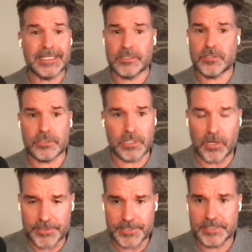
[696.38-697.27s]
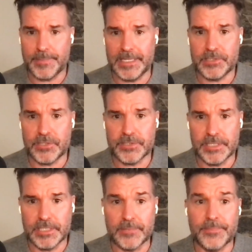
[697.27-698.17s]
to talk to hundreds of managers a
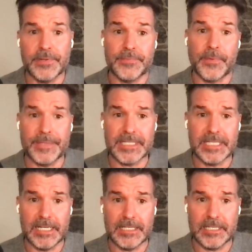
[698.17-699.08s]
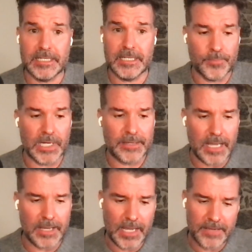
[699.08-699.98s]
year from the seat I sit in. But
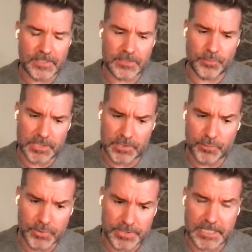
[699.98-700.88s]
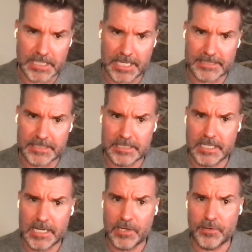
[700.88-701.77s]
I have this weird dual seat as the
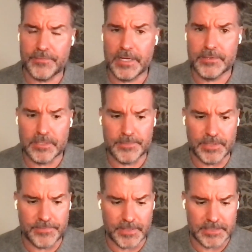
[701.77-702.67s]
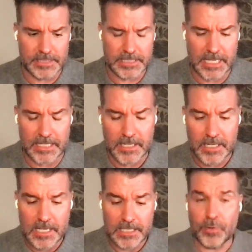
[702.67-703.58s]
CIO and founder of Mutiny Funds, is that,
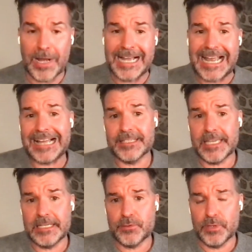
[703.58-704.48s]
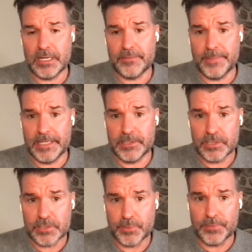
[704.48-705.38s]
I allocate to a lot of
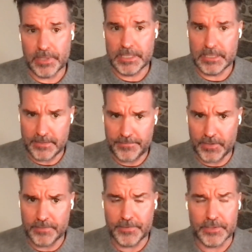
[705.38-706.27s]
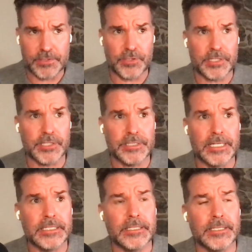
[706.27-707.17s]
managers. So we run it in a fund to fund structure,
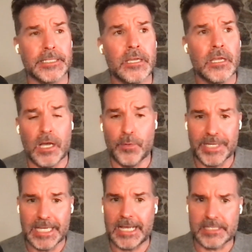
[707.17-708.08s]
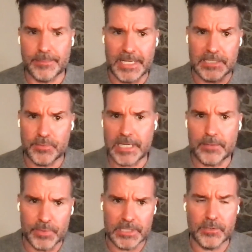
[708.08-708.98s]
technically. We get SMAs with
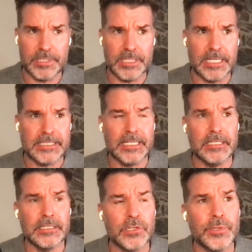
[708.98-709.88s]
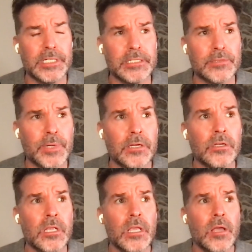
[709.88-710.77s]
that. We can go into that daily liquidity as well.
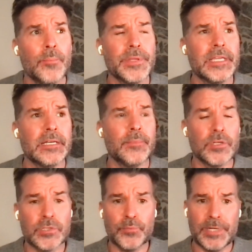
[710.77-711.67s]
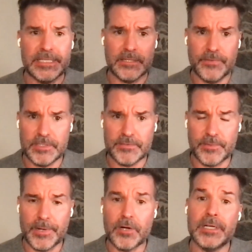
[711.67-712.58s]
But then I'm also raising funds
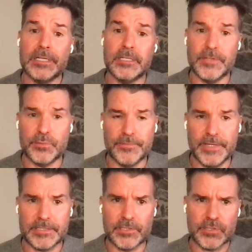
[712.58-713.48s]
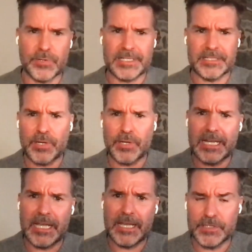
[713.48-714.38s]
from our individual investors. So I
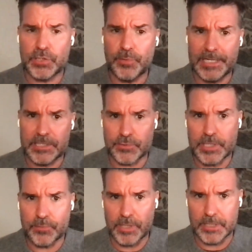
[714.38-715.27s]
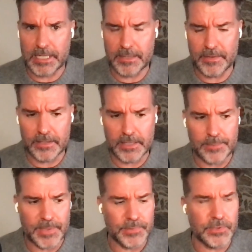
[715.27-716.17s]
kind of have a two-way street where a lot
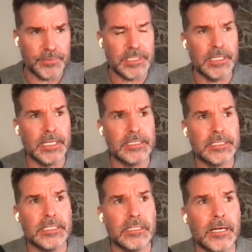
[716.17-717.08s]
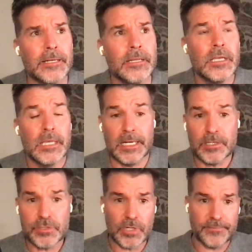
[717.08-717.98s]
of people don't sit in that seat a lot. And I
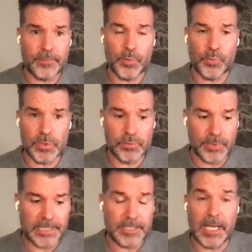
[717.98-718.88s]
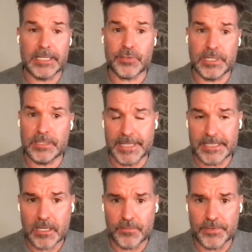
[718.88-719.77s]
also come from a world where I traded
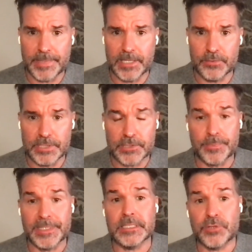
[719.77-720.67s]
myself in my own instruments and